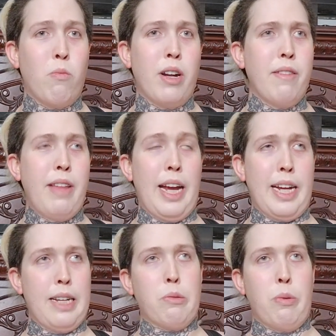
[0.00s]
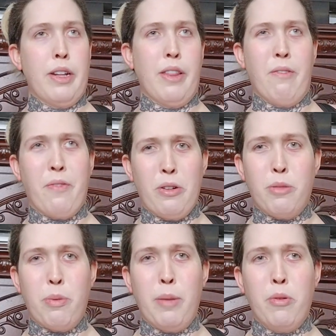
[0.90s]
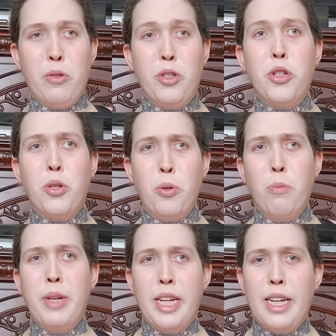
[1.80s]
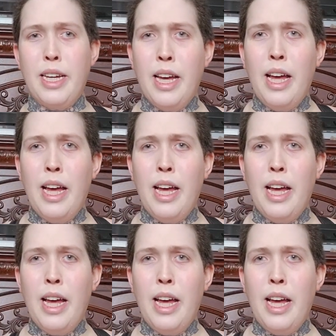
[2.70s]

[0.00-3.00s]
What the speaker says: One of the first people to be